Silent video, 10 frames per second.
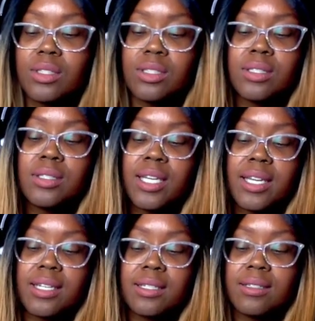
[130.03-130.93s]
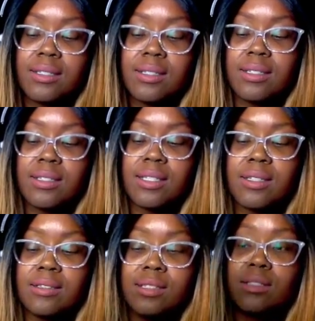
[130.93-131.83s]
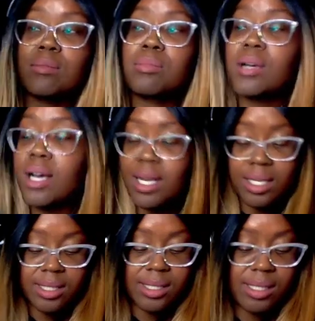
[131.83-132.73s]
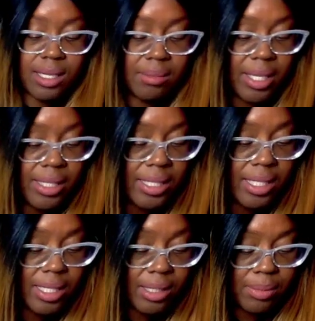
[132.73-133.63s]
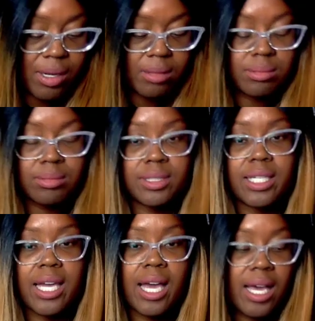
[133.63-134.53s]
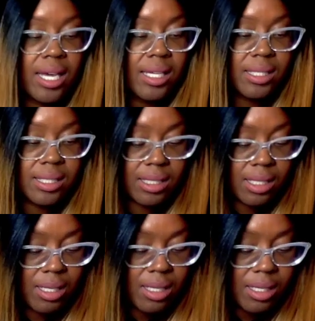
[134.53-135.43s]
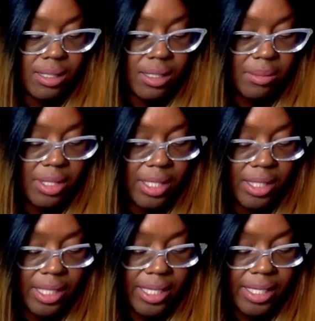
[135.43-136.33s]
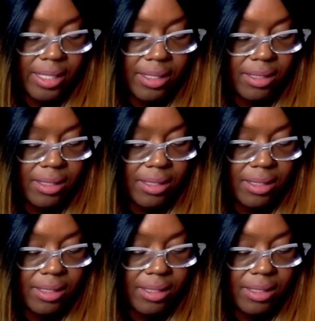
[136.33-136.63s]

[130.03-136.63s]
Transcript: Okay, and there's a little box, and I'm guessing this probably has something like